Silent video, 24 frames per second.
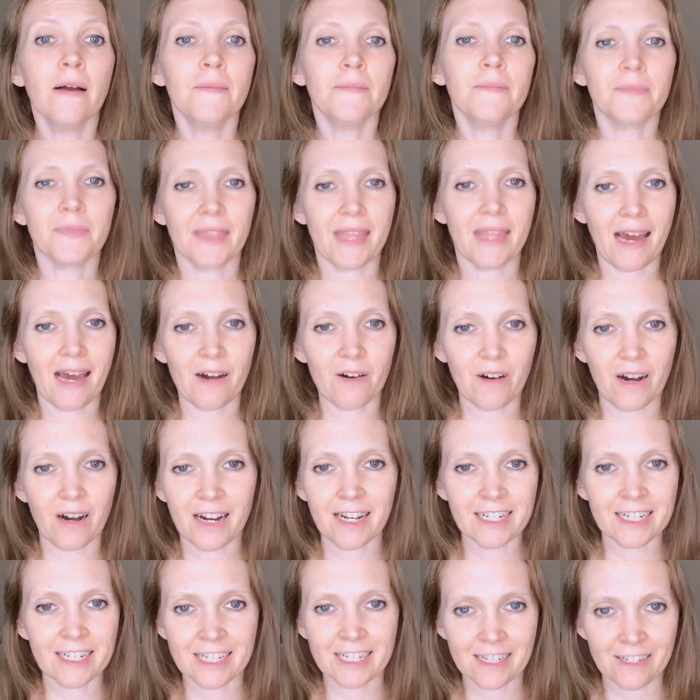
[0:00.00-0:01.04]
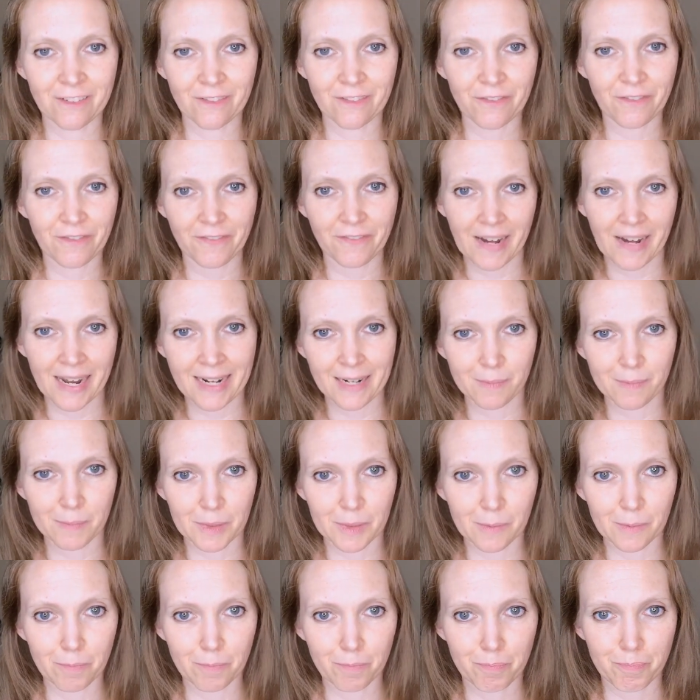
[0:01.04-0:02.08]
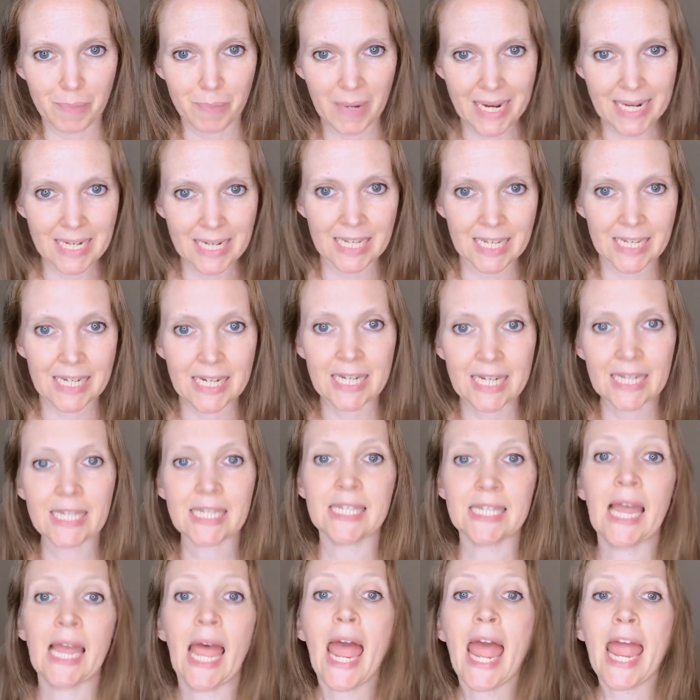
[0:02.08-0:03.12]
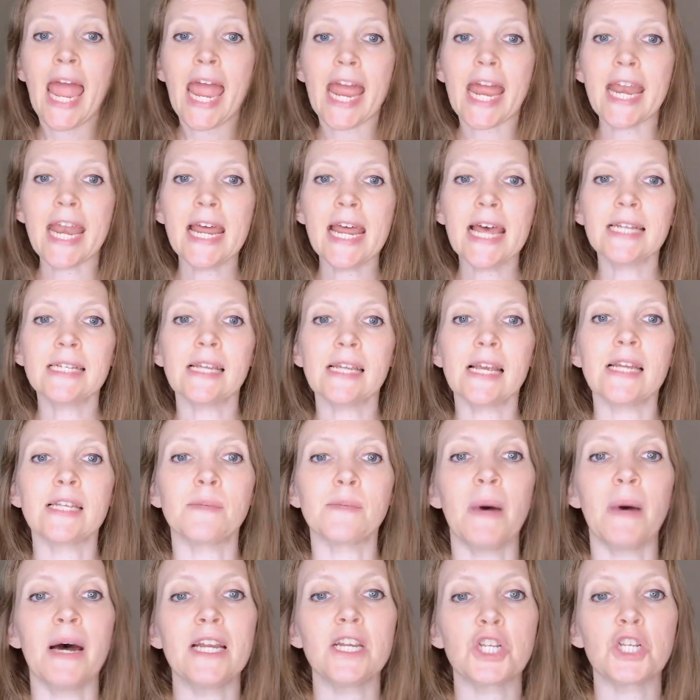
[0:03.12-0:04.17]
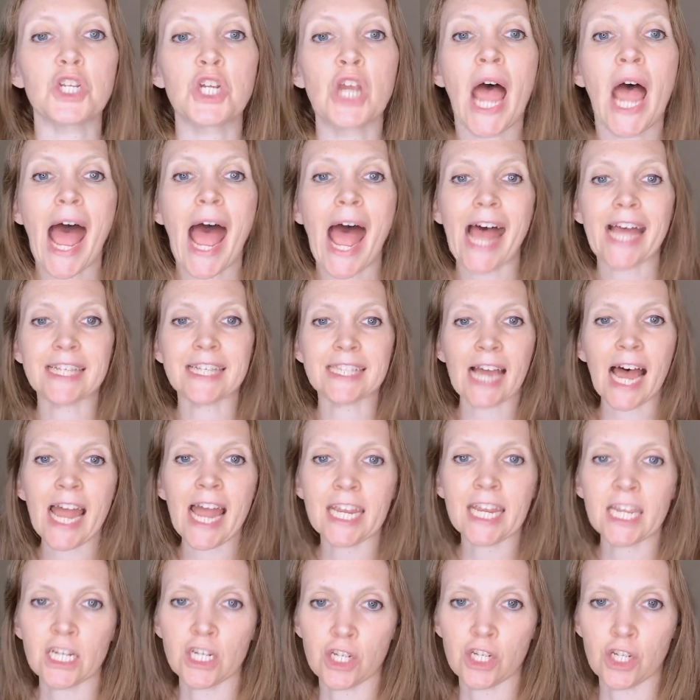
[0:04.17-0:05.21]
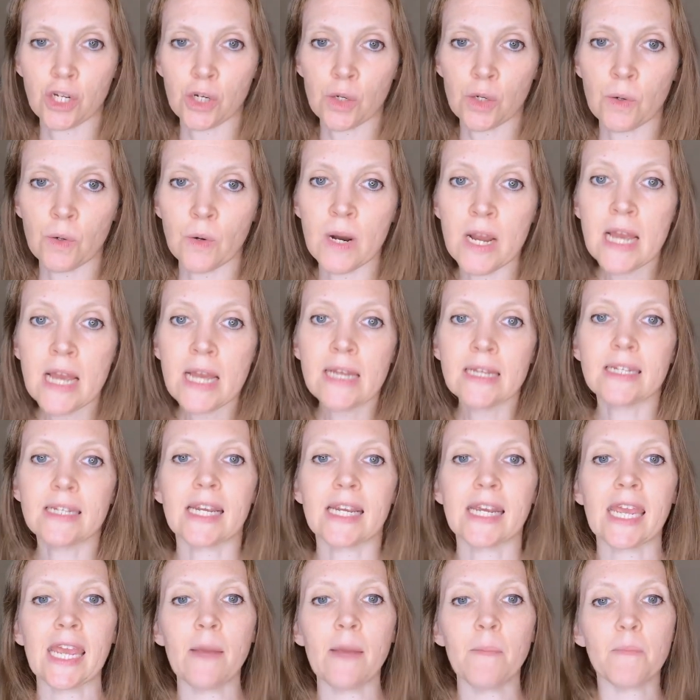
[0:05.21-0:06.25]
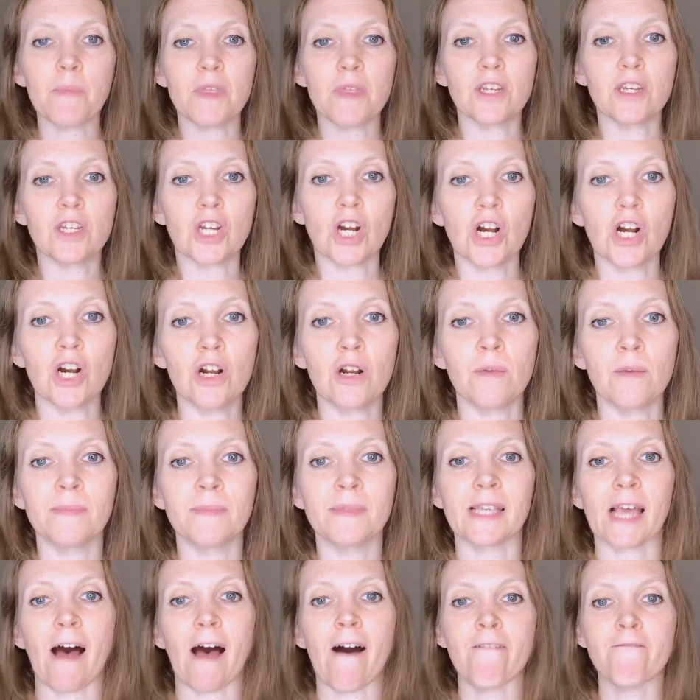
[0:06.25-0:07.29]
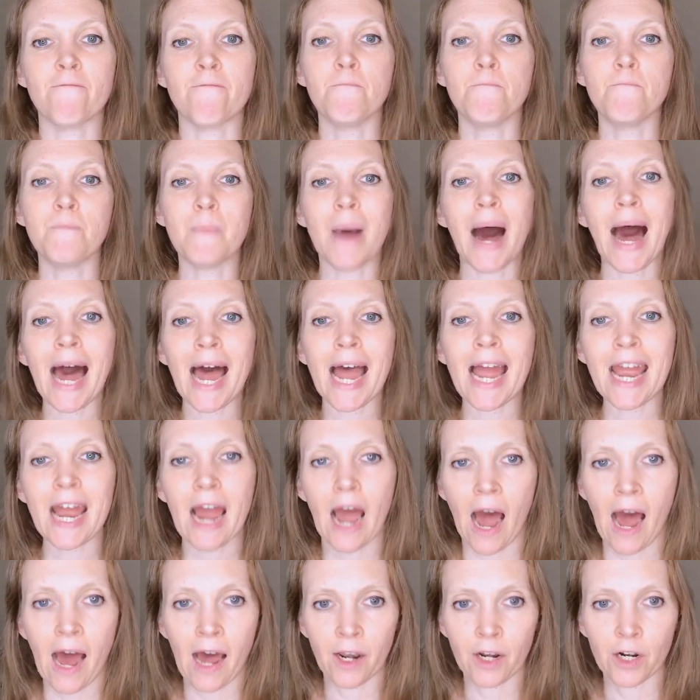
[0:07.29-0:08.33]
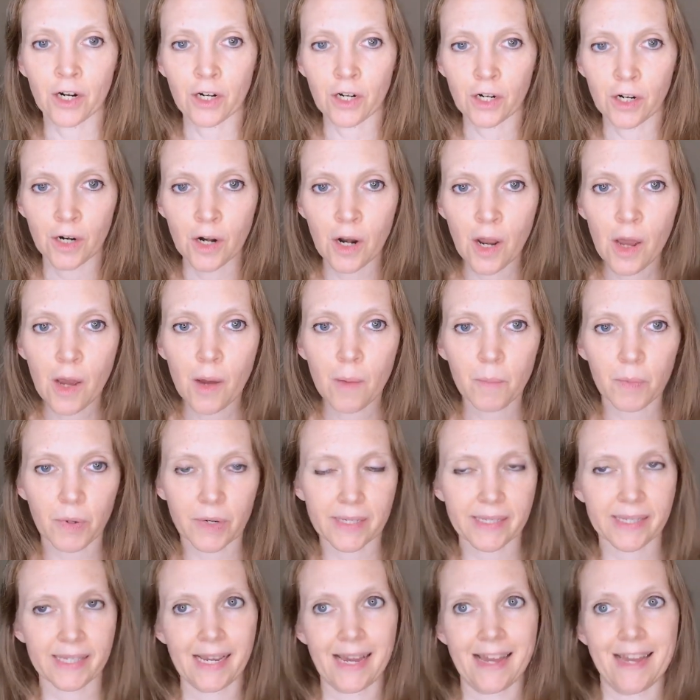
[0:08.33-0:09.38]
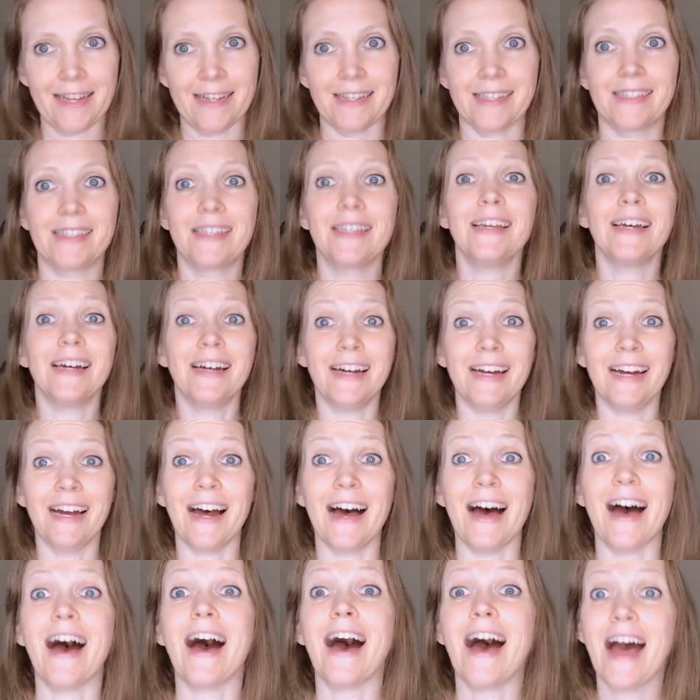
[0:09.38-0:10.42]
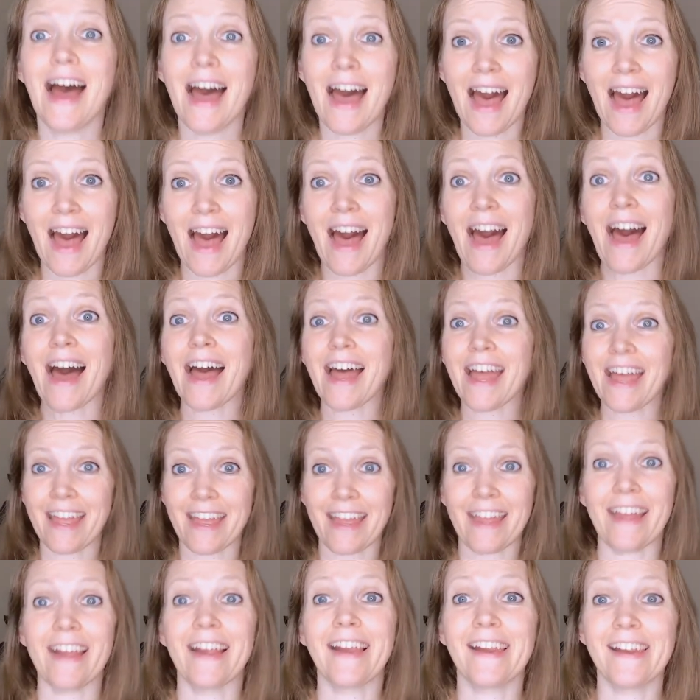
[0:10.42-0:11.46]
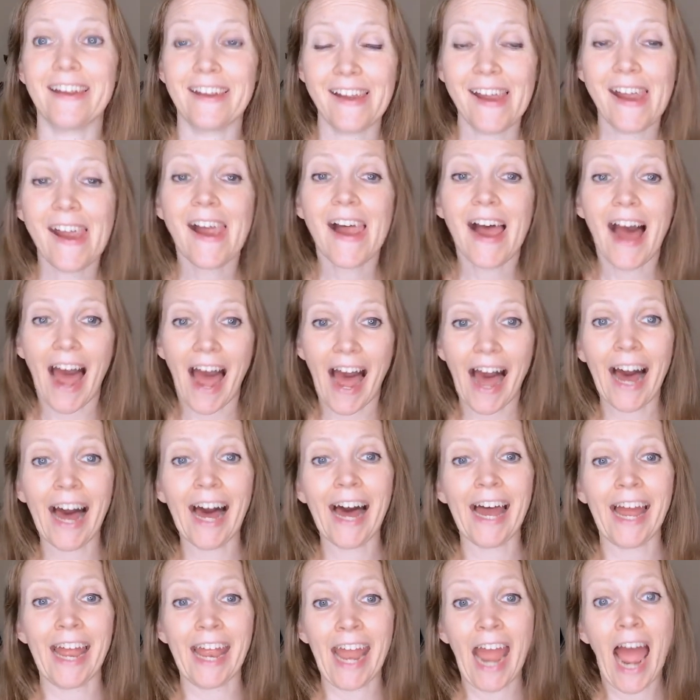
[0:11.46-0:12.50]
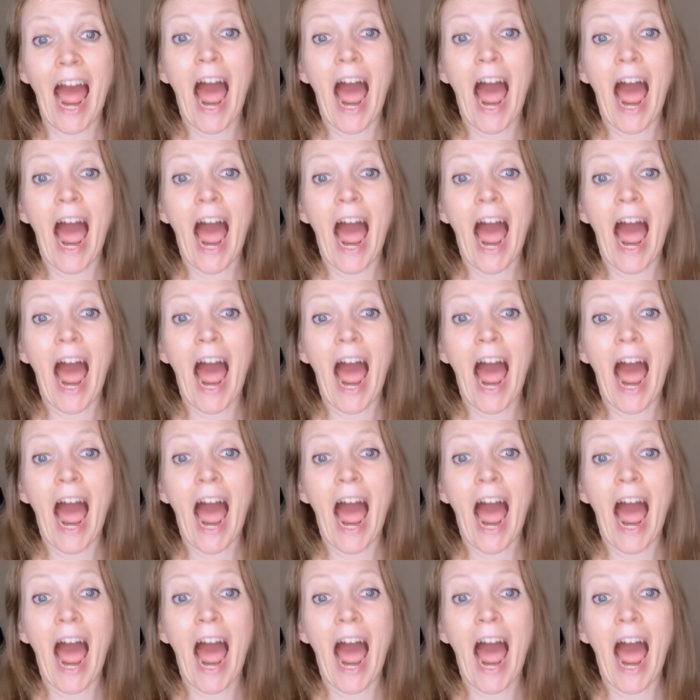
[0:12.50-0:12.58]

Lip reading: thou unconfinable baseness, it is as much as I can do to keep the terms of my honor precise. I